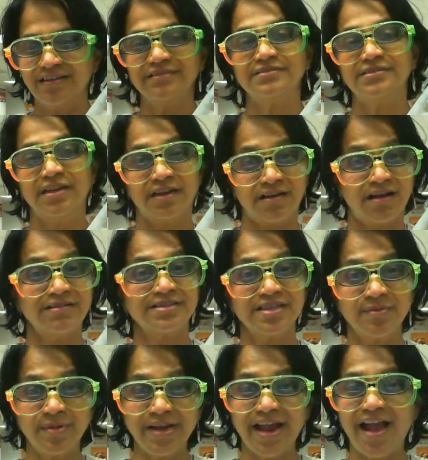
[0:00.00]
There are
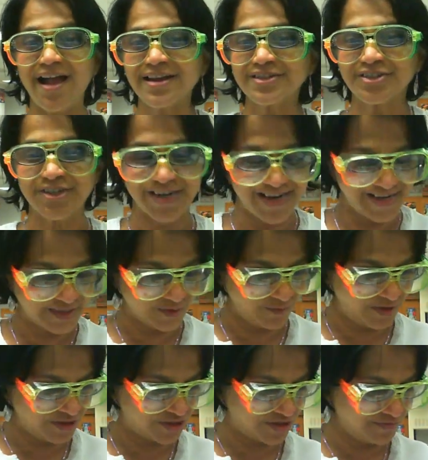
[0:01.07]
some reactions
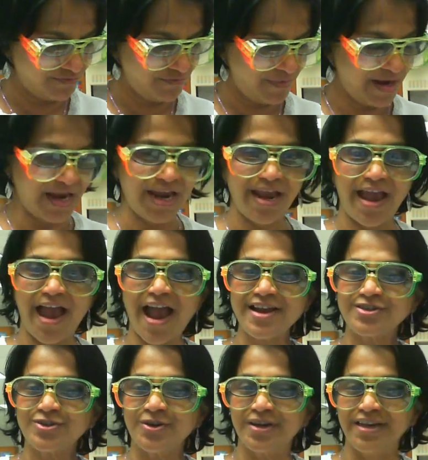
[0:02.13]
which may
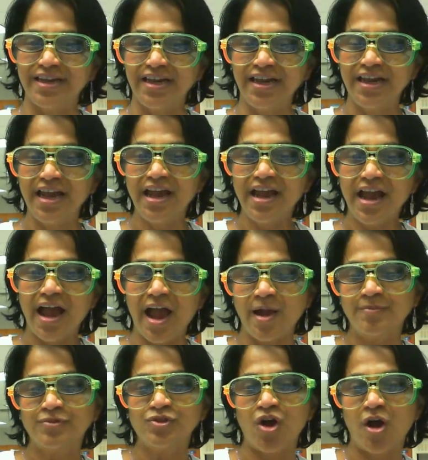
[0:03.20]
actually
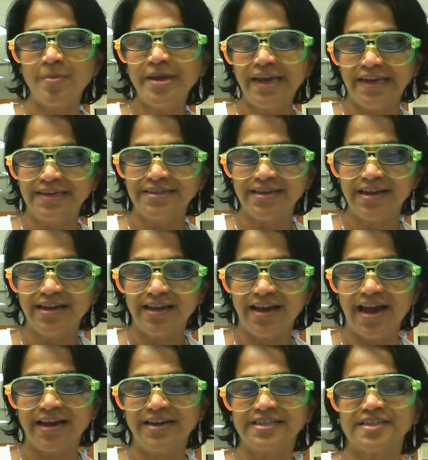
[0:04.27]
absorb heat,
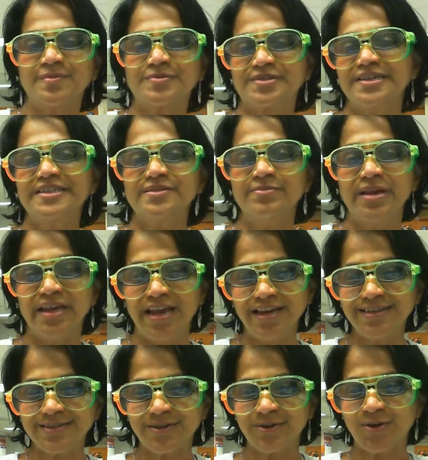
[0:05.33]
and the substance may
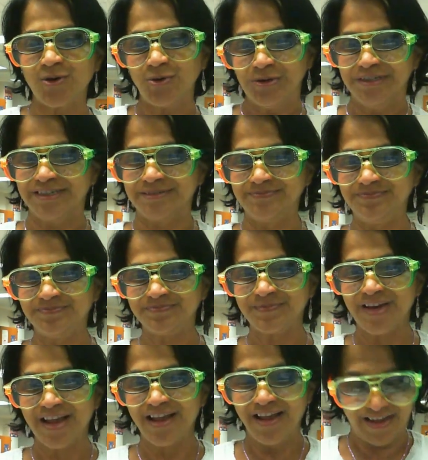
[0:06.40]
get colder.
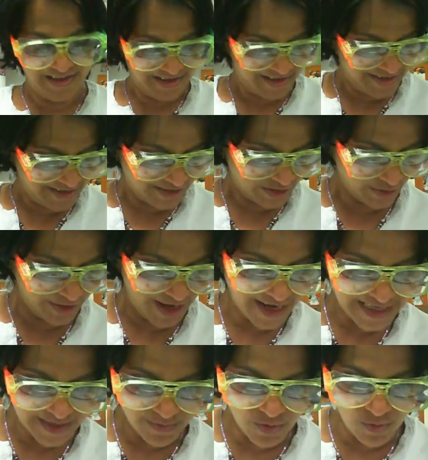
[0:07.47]
So
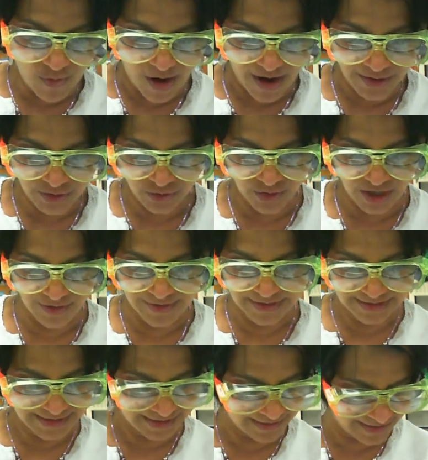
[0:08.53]
let's move on to our
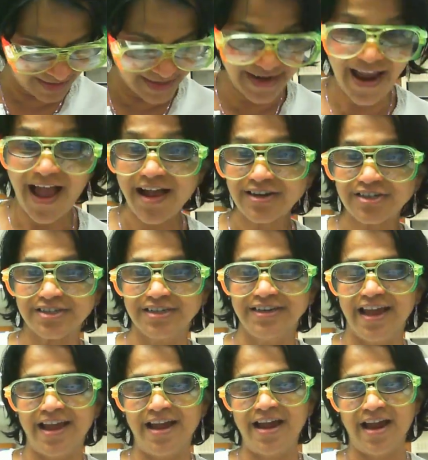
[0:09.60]
third
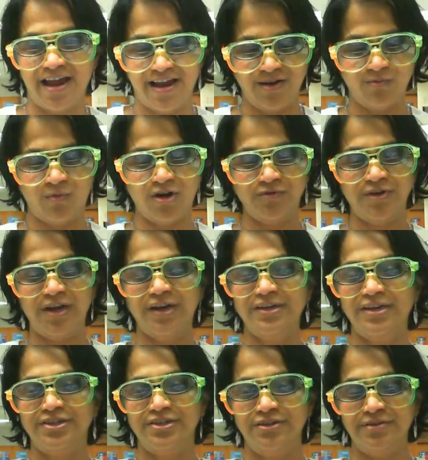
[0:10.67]
reaction, and what we are going
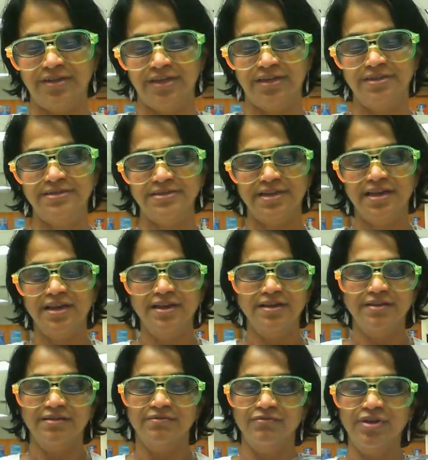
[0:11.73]
to do is
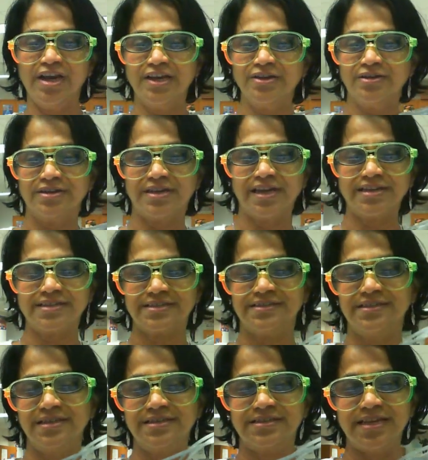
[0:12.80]
we are going to take
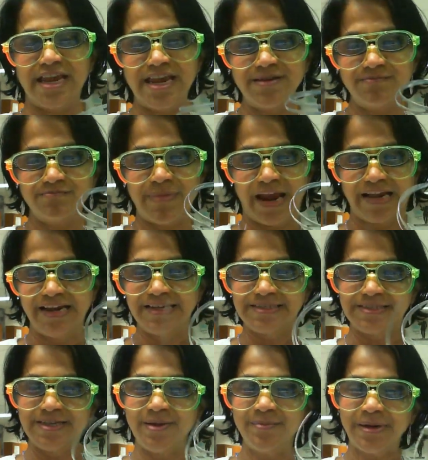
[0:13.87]
the same
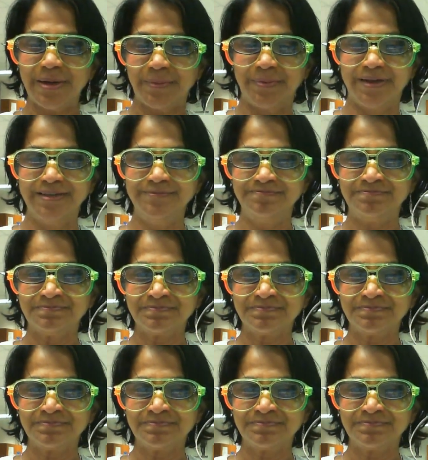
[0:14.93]
magnesium ribbon,